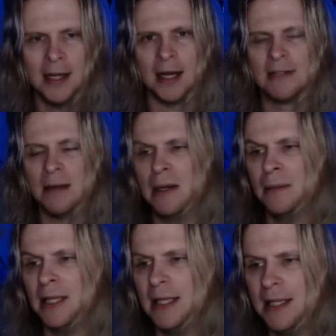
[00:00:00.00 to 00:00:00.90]
of
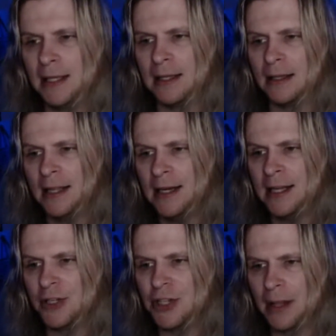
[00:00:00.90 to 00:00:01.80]
WWE and the
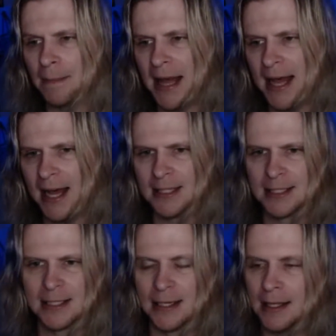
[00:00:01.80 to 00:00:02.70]
lineage in the
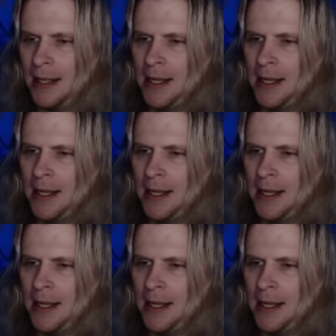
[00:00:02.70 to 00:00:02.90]
past. And,